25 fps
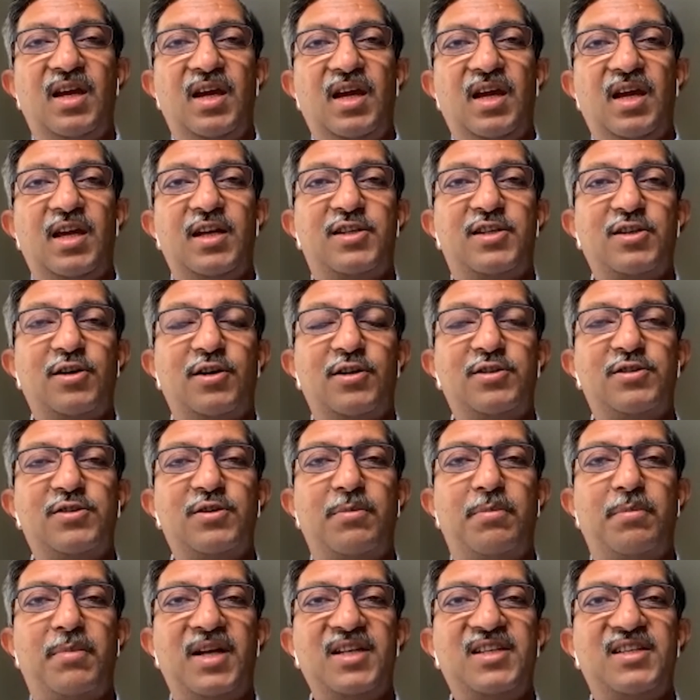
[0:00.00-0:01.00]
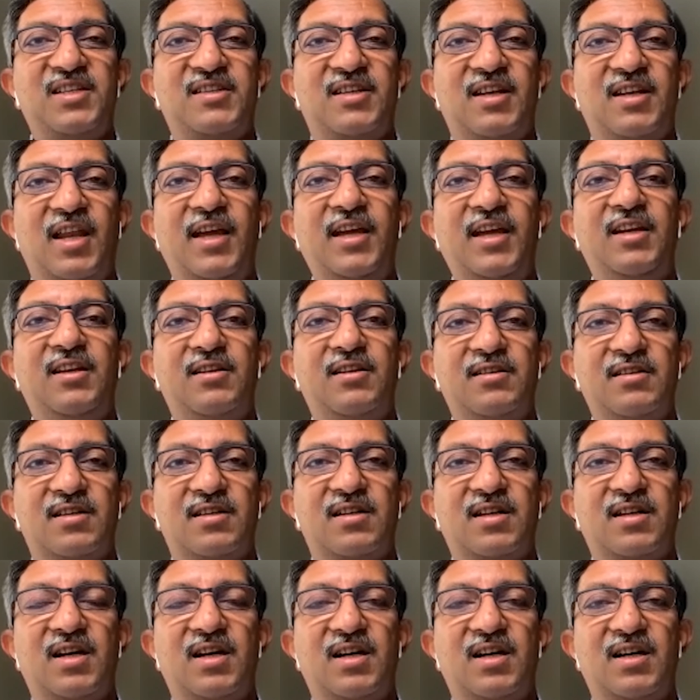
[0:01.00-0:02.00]
It's also much lighter
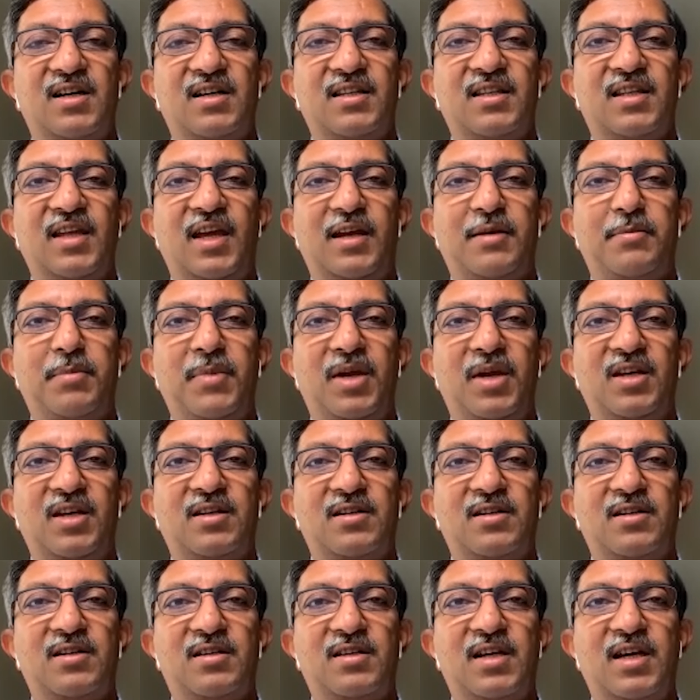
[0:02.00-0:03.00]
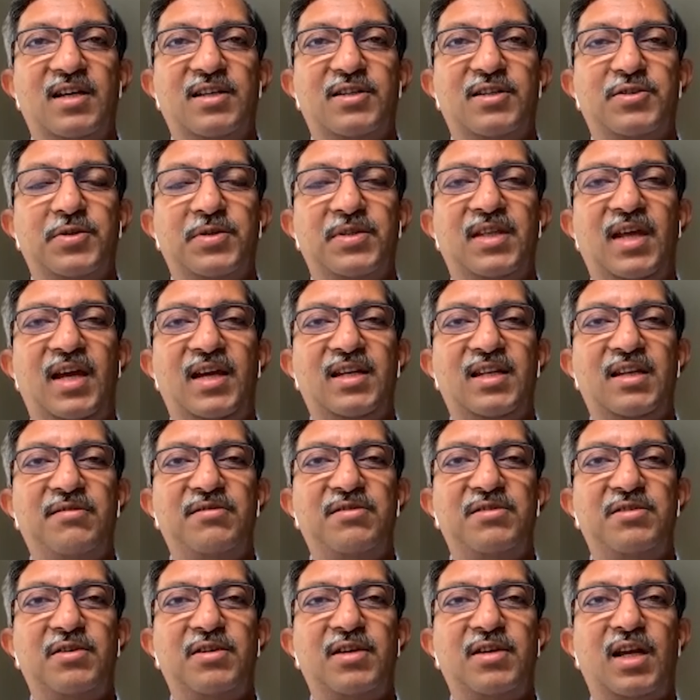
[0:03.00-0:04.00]
than metal, and so that gives
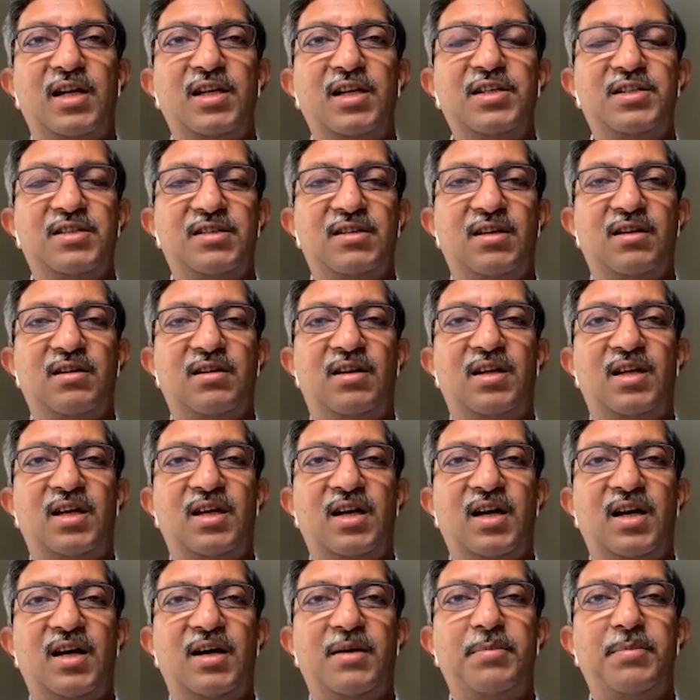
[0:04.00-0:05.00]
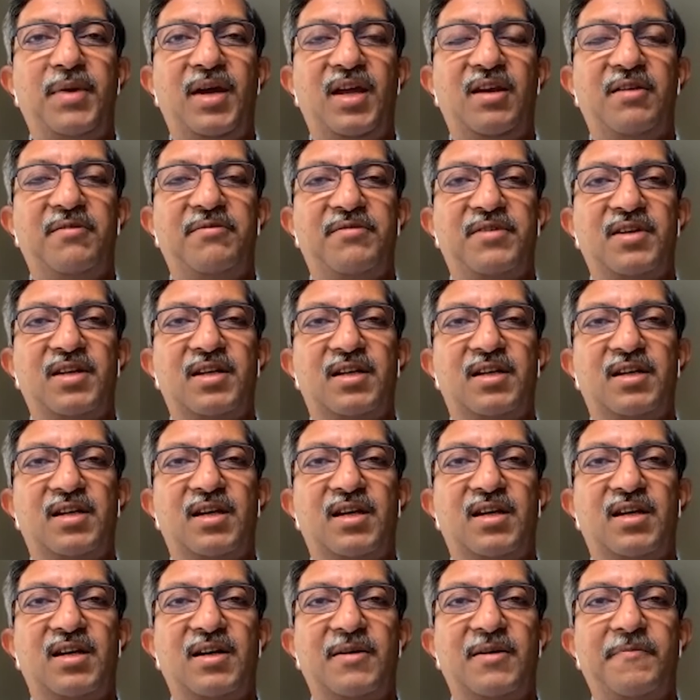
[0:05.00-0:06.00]
you an additional benefit
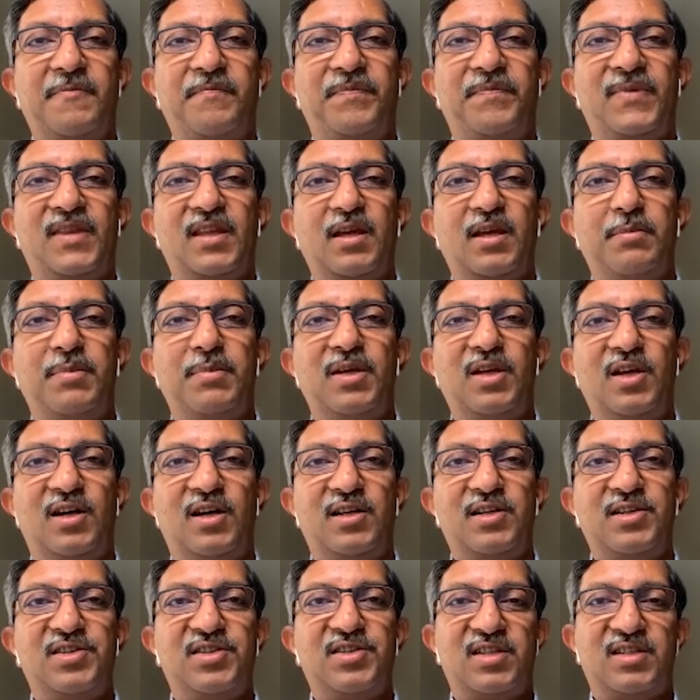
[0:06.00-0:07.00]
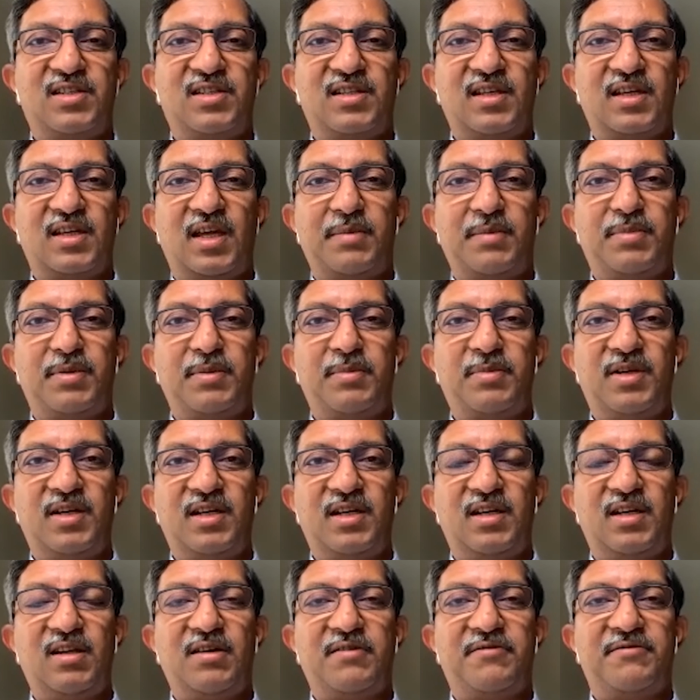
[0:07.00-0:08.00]
beyond just the
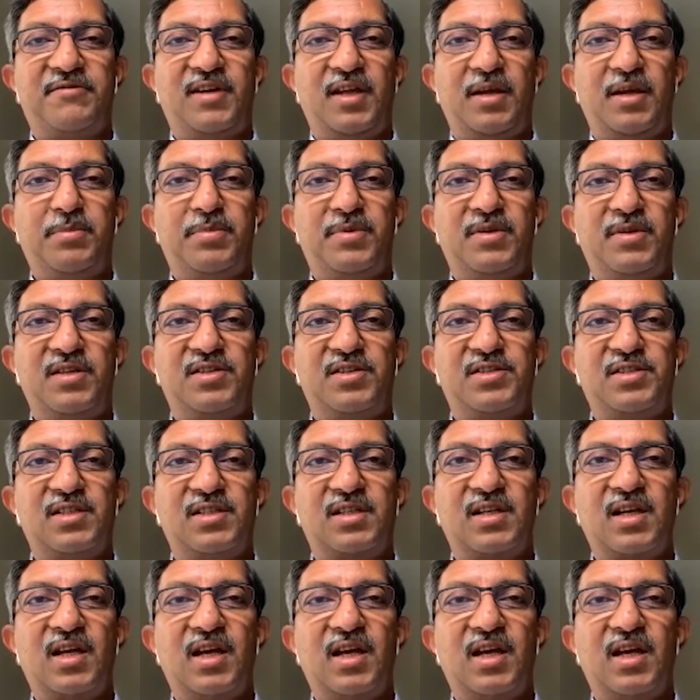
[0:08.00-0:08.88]
capability of temperature.